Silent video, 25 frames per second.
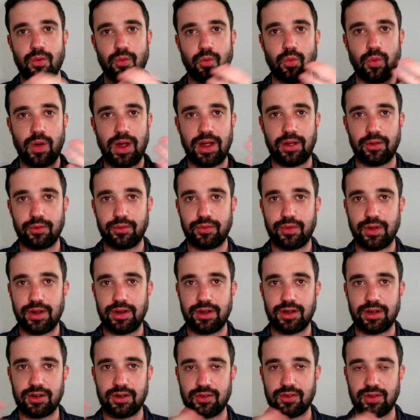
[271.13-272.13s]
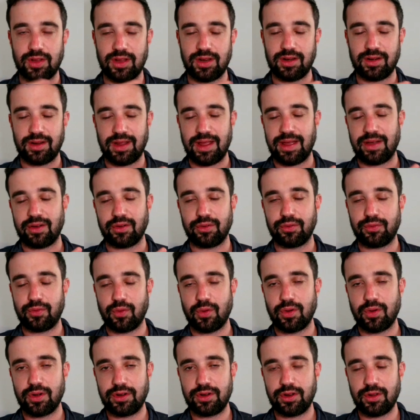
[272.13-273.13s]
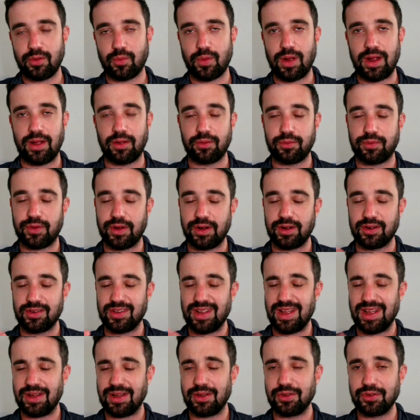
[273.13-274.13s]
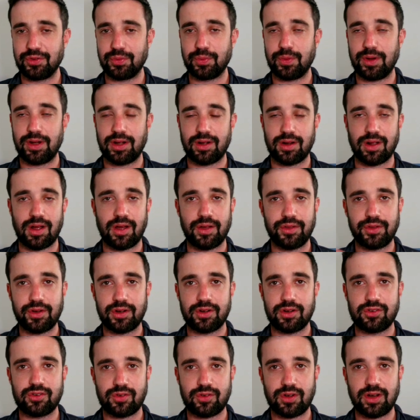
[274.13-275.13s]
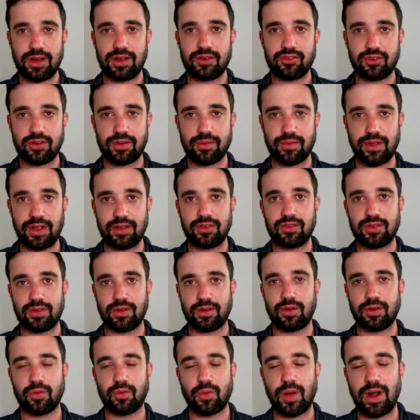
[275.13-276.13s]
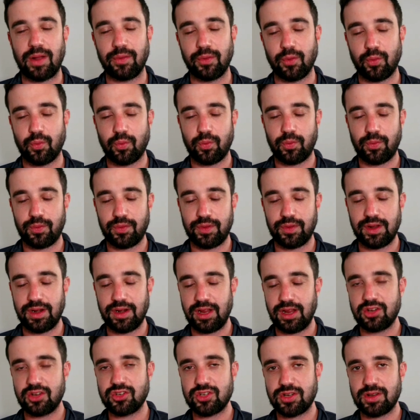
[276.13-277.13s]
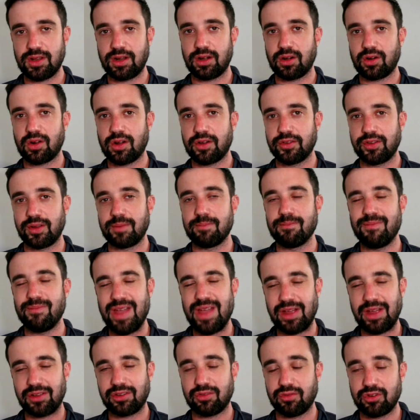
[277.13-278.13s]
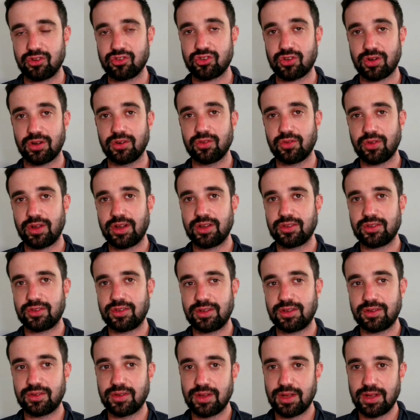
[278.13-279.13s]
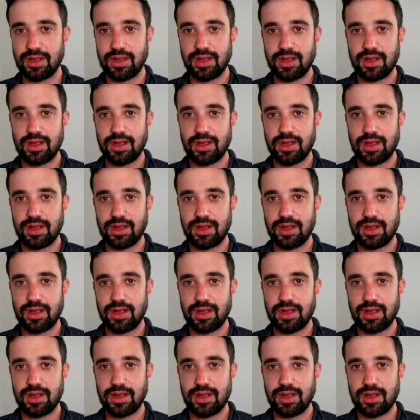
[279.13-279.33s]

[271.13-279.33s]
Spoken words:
wildfires in California, wildfires elsewhere, other tragic events around the nation that are causing massive insurance losses